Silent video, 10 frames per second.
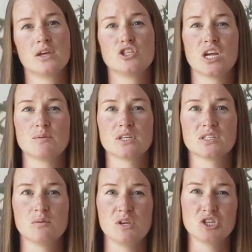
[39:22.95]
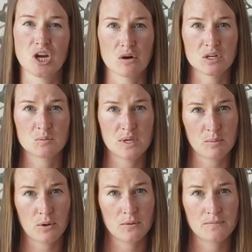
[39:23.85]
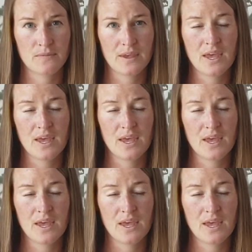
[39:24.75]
shapes us to be generous people.